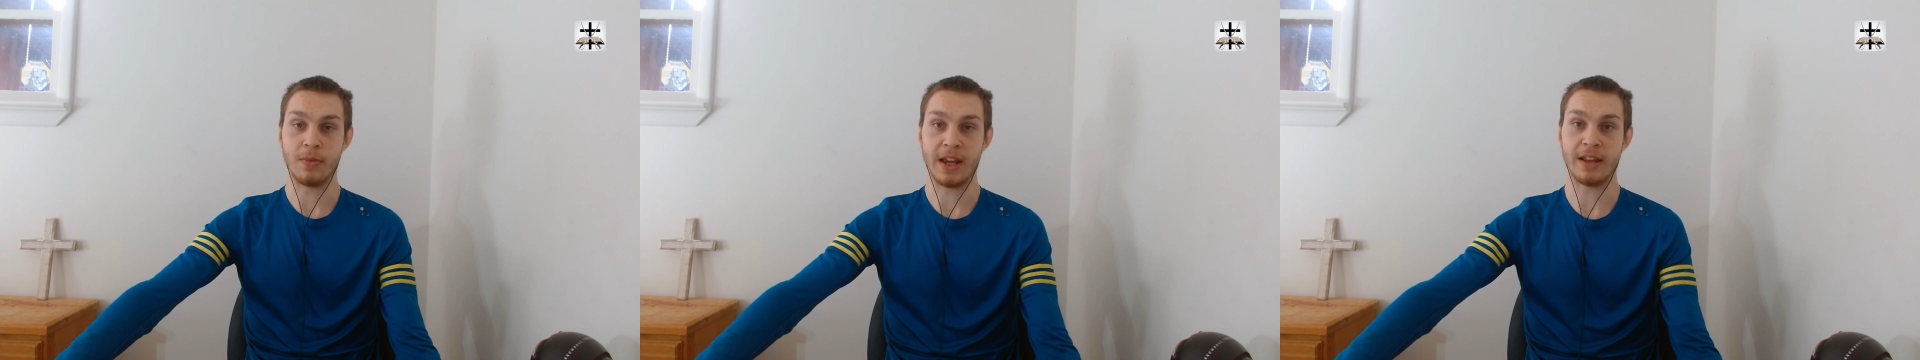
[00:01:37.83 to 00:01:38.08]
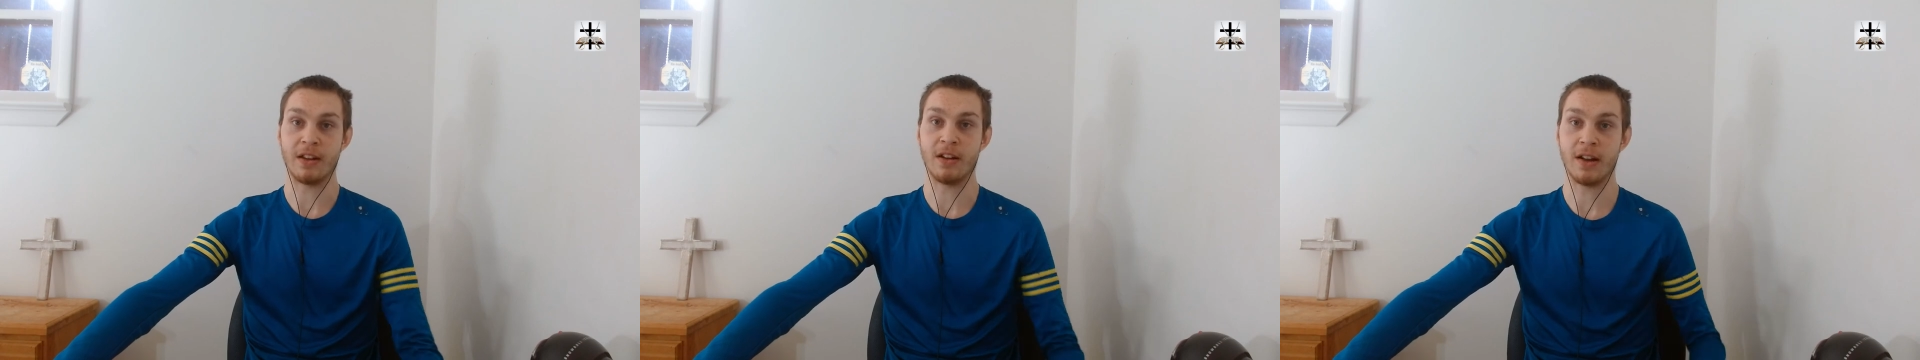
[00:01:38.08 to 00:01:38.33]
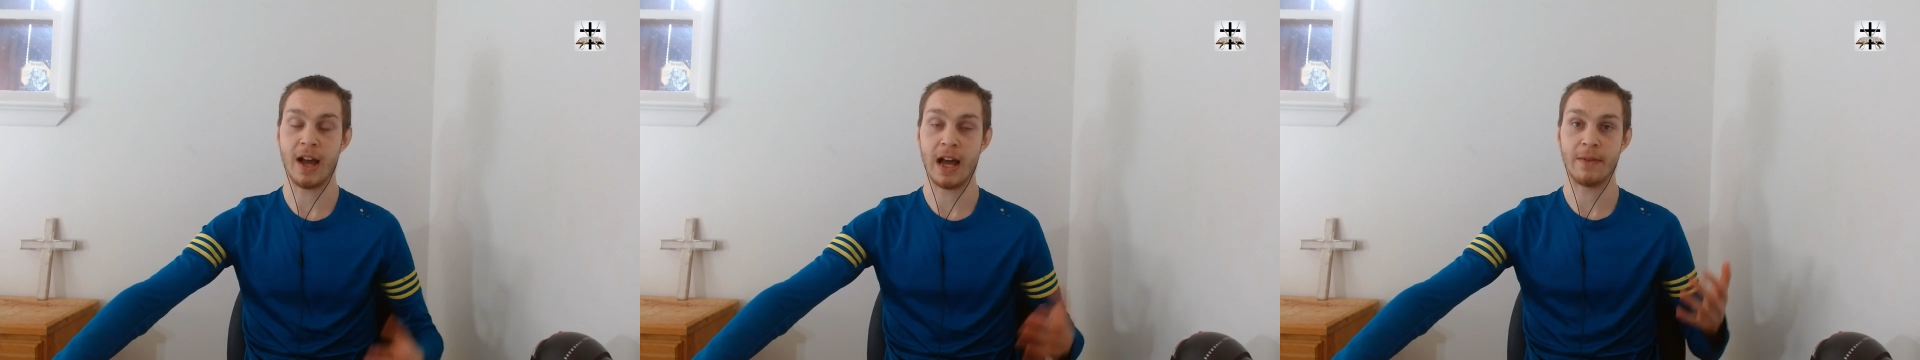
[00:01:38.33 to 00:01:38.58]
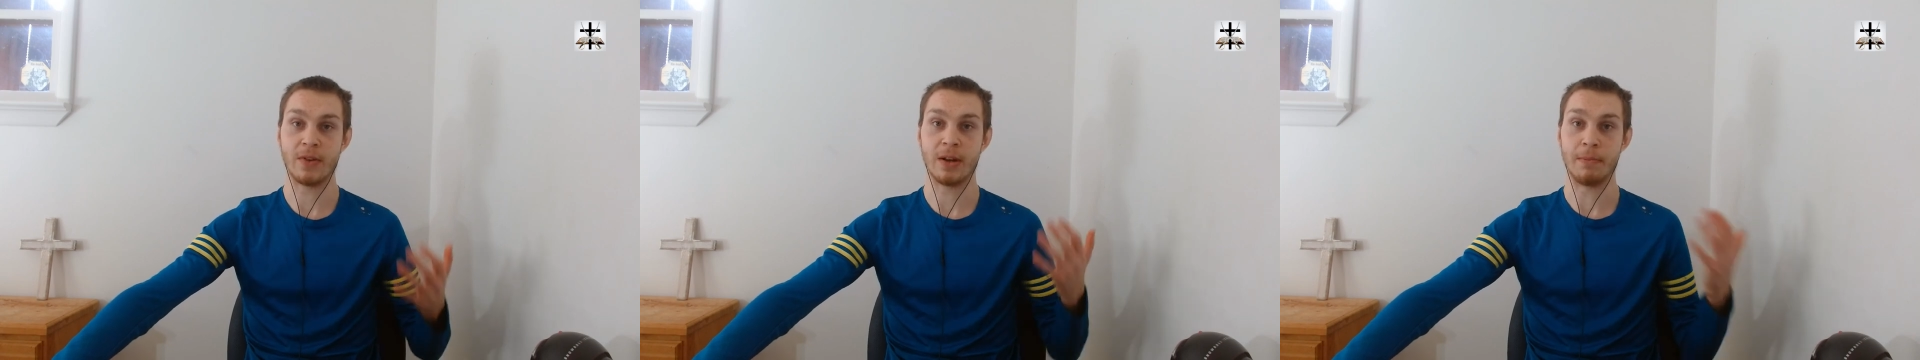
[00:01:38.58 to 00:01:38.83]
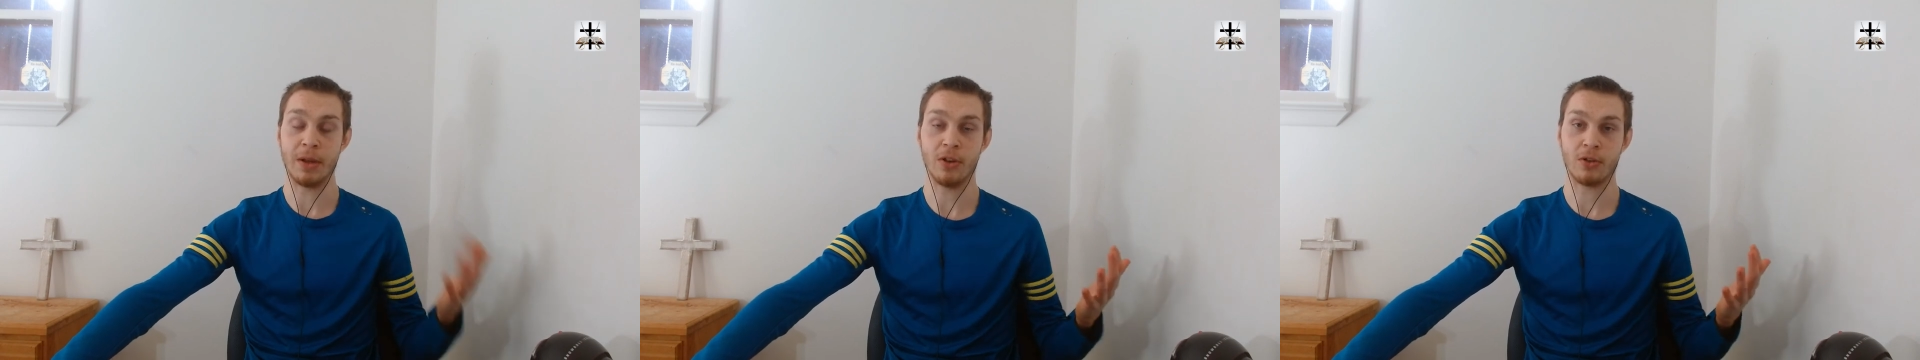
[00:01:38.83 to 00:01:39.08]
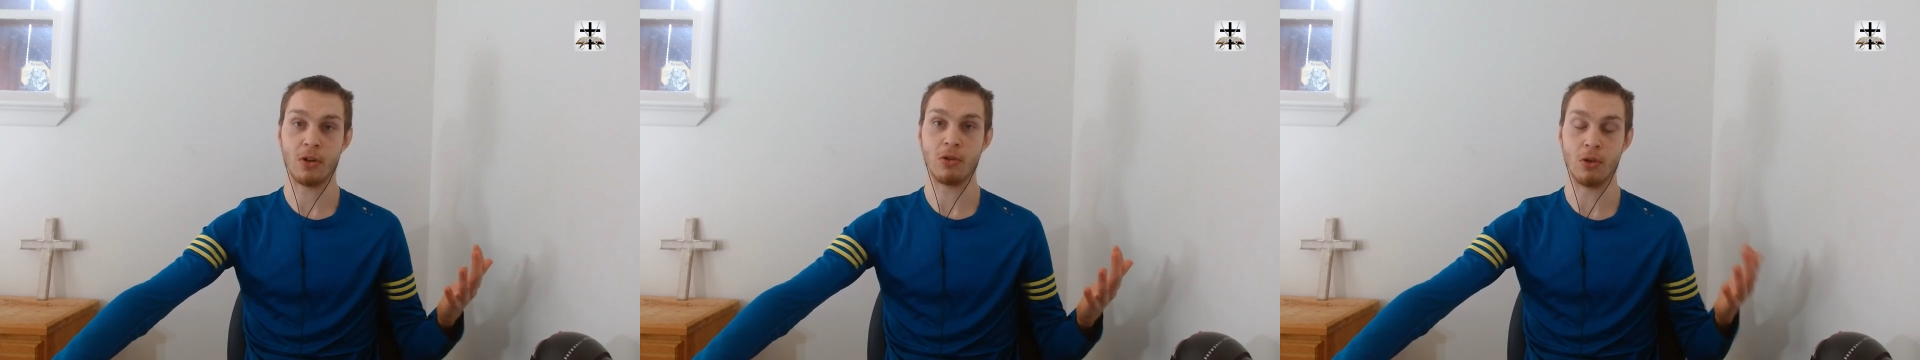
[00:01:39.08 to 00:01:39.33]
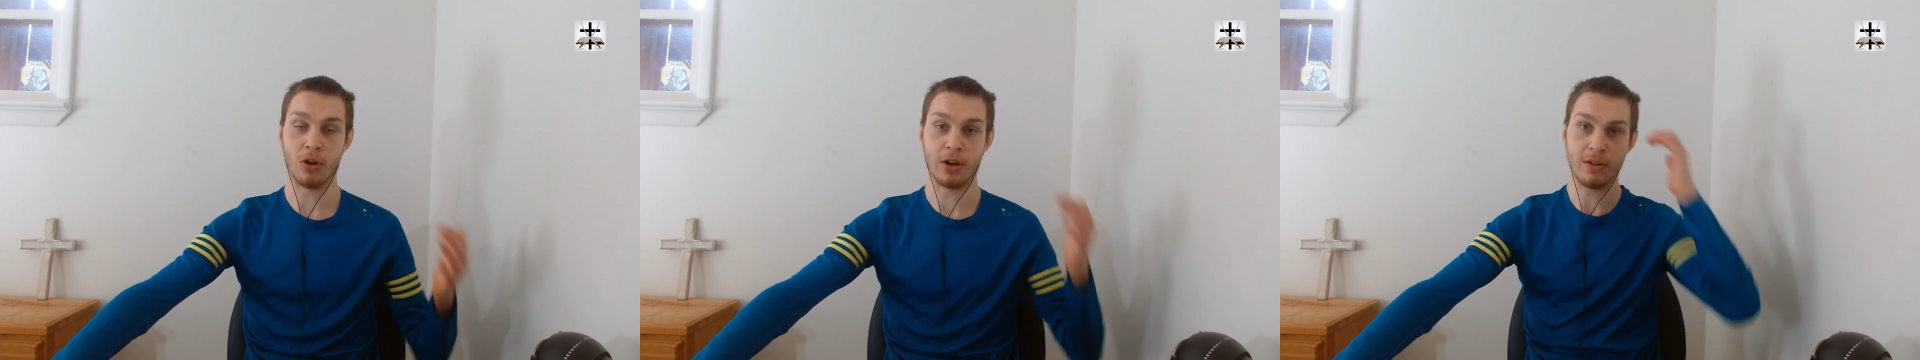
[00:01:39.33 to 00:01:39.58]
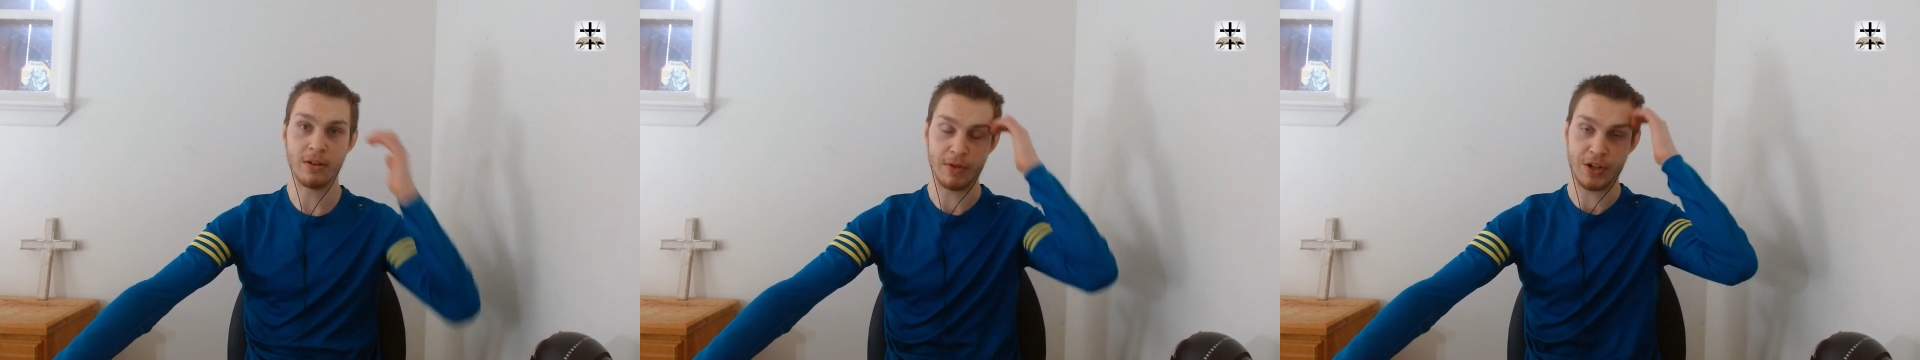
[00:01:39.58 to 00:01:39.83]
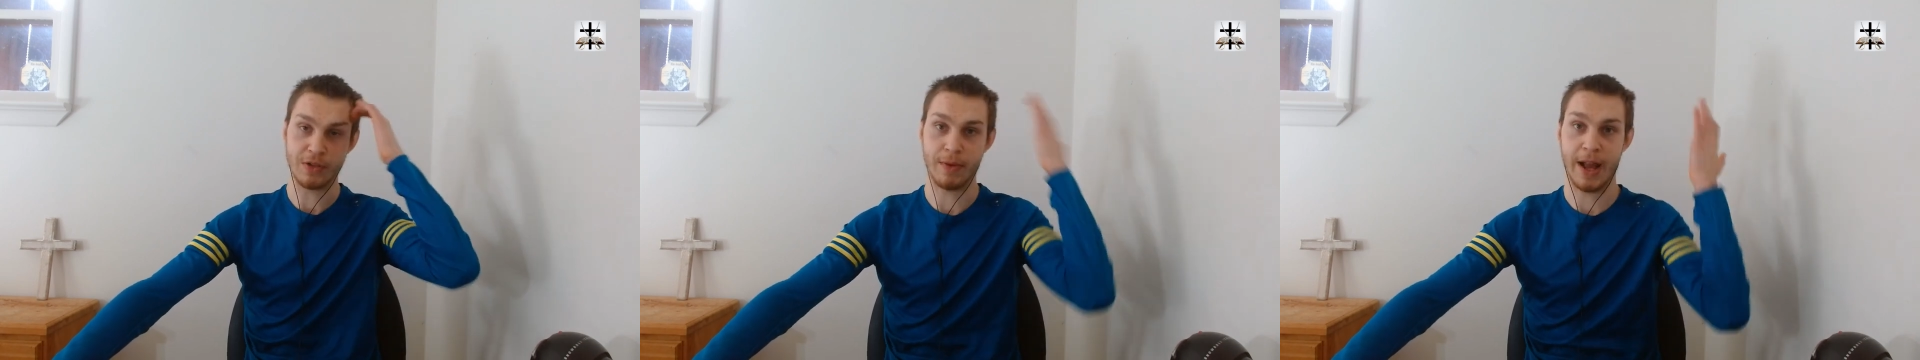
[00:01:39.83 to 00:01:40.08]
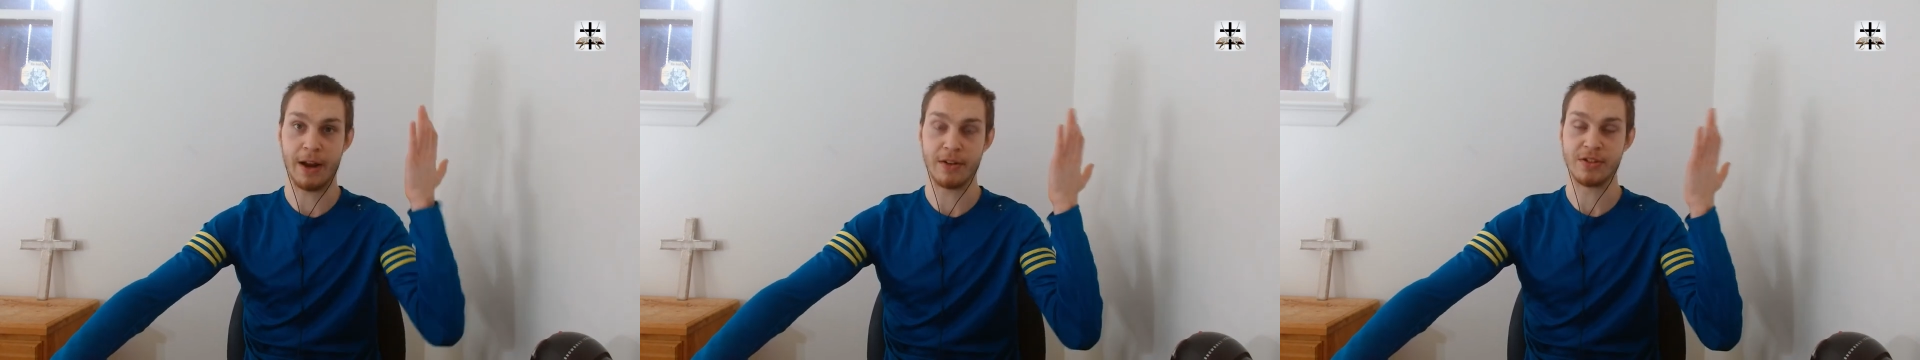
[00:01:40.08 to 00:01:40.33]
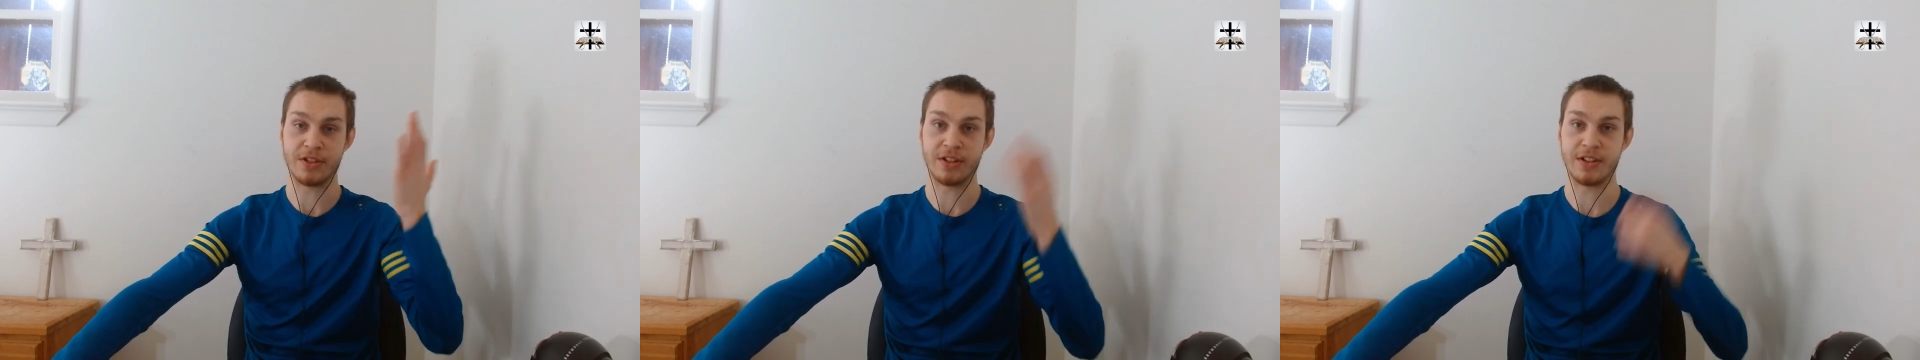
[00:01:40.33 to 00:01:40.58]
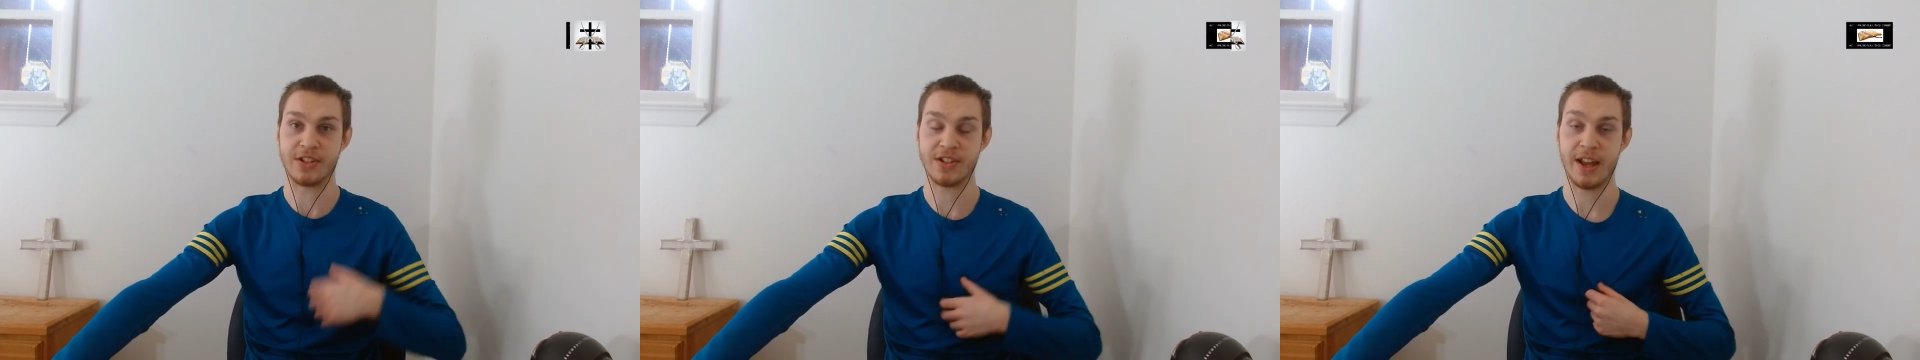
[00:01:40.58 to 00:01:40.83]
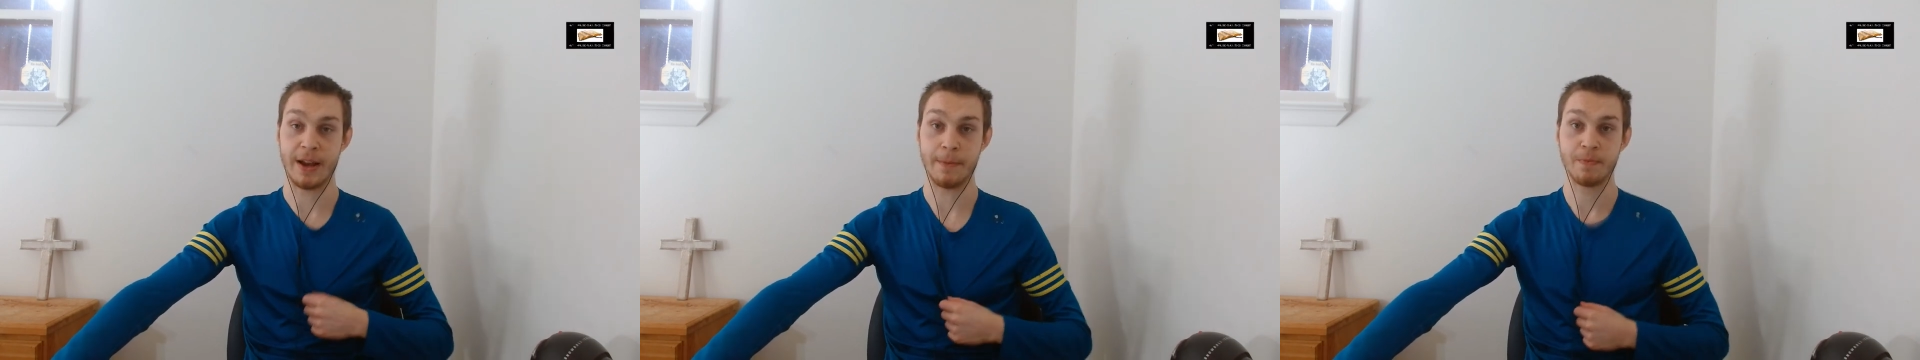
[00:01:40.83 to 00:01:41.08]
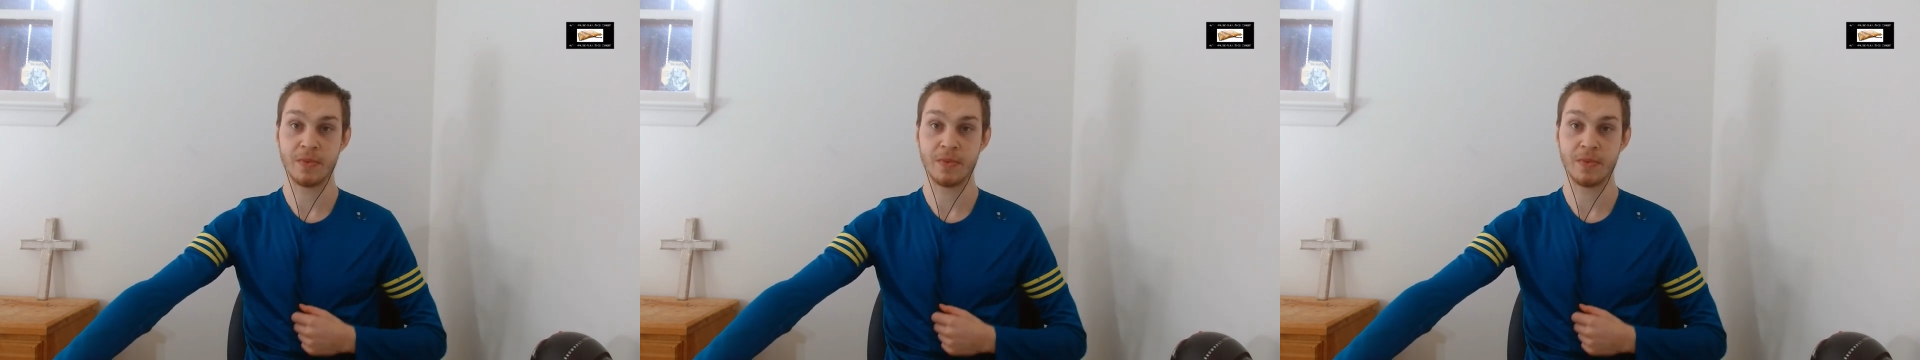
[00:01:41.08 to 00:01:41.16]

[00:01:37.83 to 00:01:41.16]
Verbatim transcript: He did not have an umbilical cord, which is what Anderson's going to say,